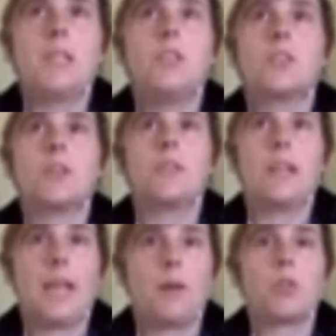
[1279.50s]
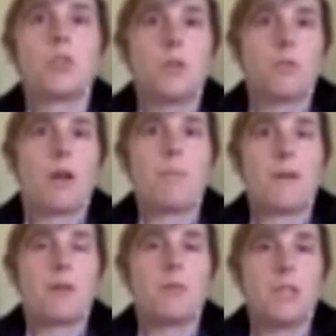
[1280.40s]
making sure that, again, we're doing
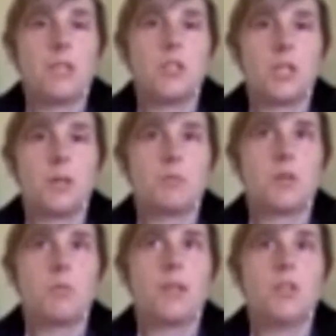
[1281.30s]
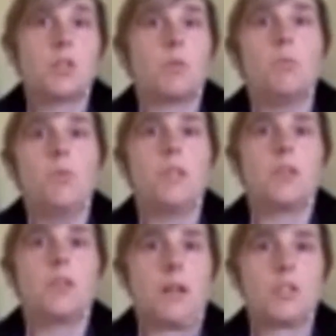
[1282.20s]
right by that relationship. So making sure we're
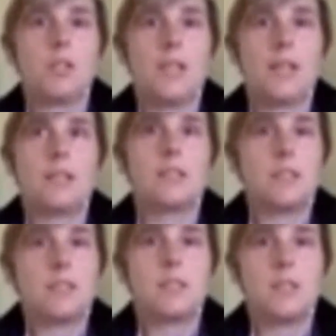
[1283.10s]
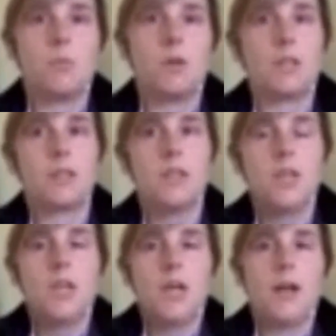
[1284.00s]
moving in a direction that is consistent with
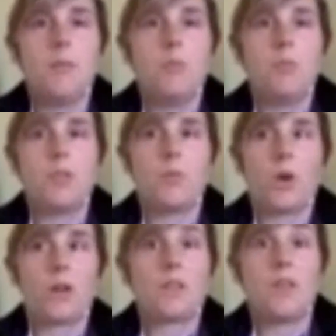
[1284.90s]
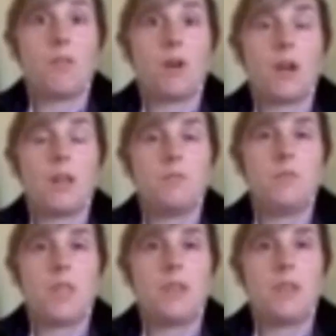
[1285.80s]
the work that they've
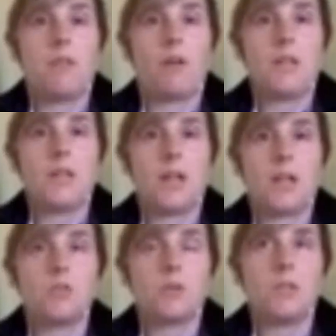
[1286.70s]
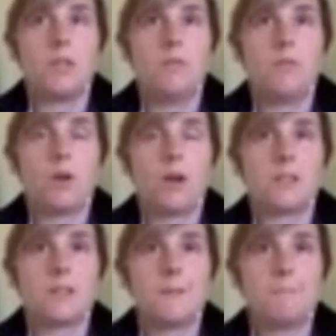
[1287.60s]
already done and contributed
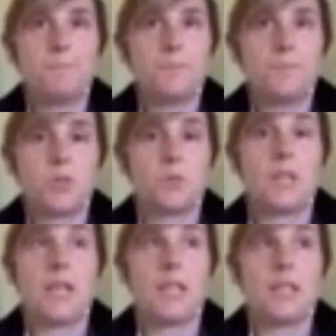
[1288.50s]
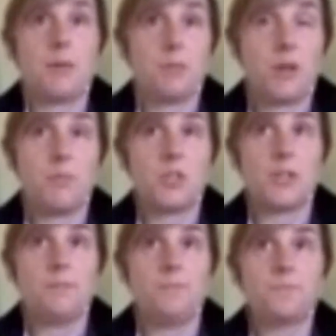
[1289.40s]
for us. So staying in line with their
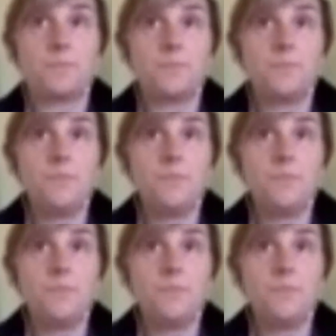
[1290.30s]
mission.